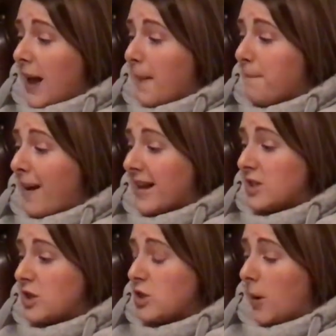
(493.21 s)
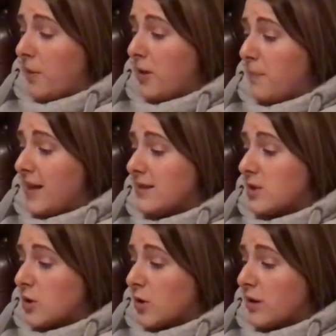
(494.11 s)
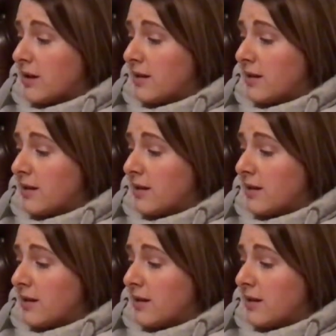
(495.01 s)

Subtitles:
and back to the top of the beanstalk.